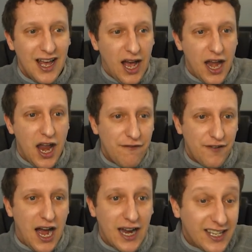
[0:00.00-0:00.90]
an
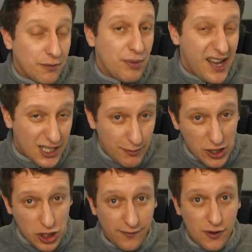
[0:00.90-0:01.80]
F9 can be,
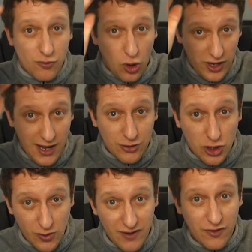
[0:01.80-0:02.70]
especially if you want those
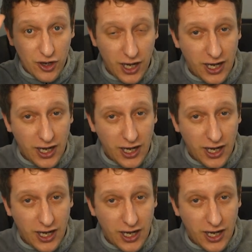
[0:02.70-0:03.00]
2 inverted,